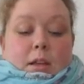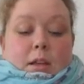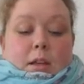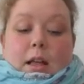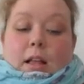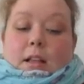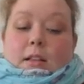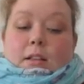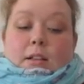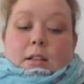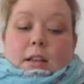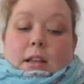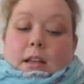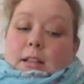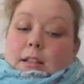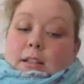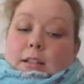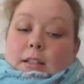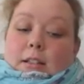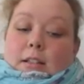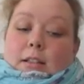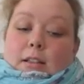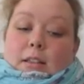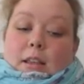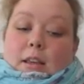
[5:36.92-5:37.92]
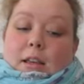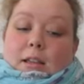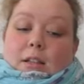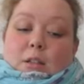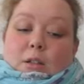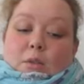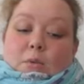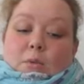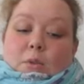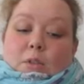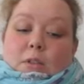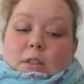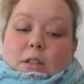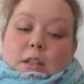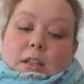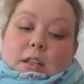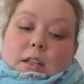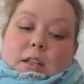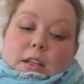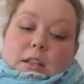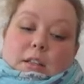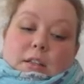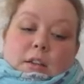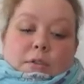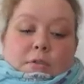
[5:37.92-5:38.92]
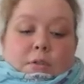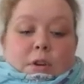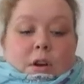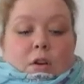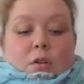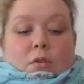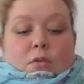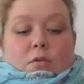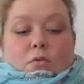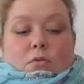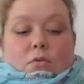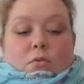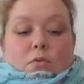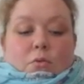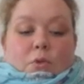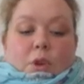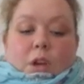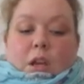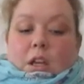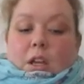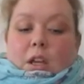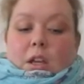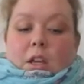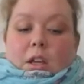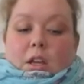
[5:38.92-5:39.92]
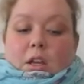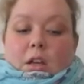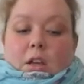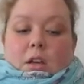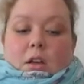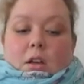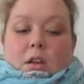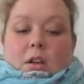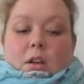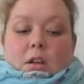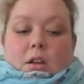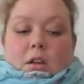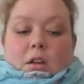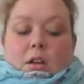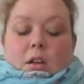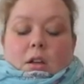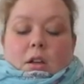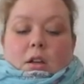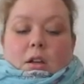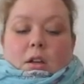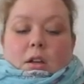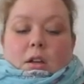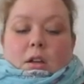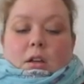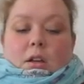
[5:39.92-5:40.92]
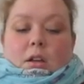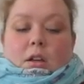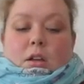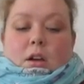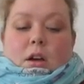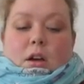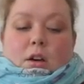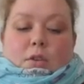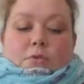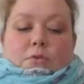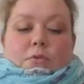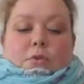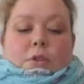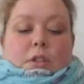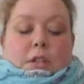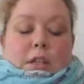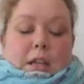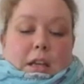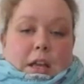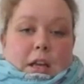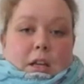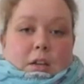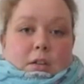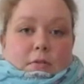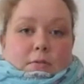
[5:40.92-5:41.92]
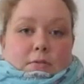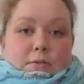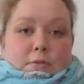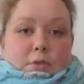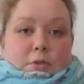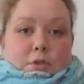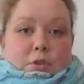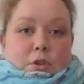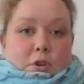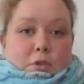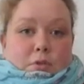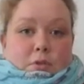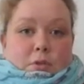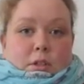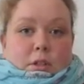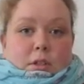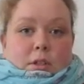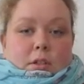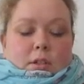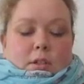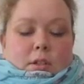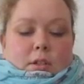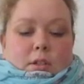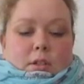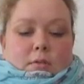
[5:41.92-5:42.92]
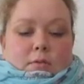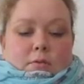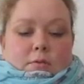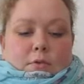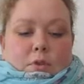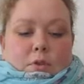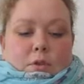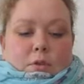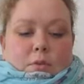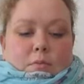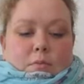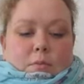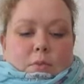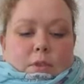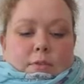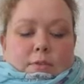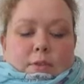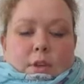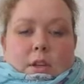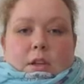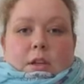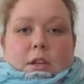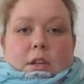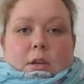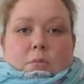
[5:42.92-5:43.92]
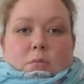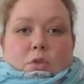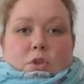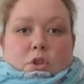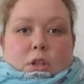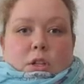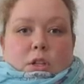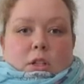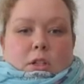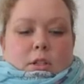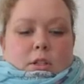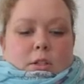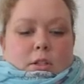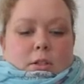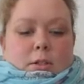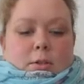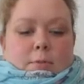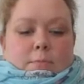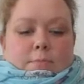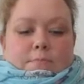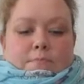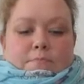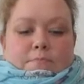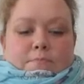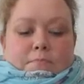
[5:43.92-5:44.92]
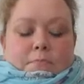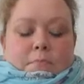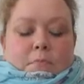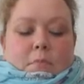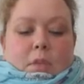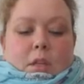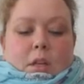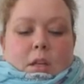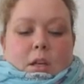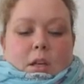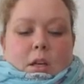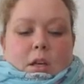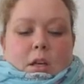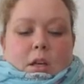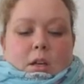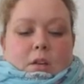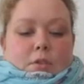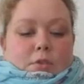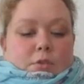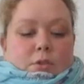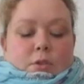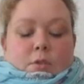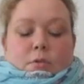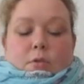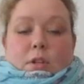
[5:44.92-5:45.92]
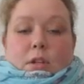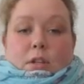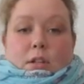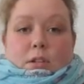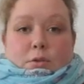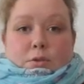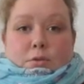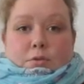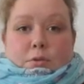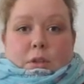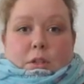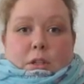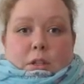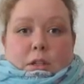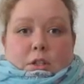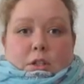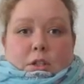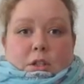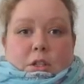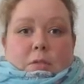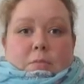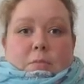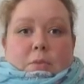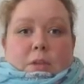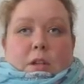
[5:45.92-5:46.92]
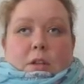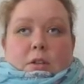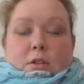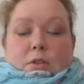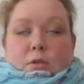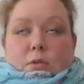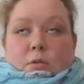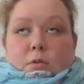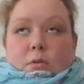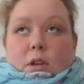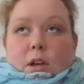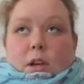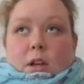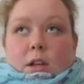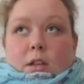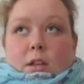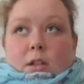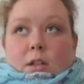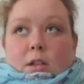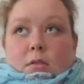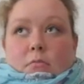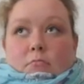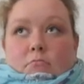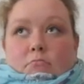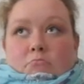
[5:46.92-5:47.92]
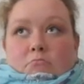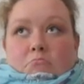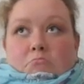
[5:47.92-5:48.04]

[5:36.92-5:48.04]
calculated that you would need around 300 yen for sodas from the vending machines. And soda is really cheap there too, like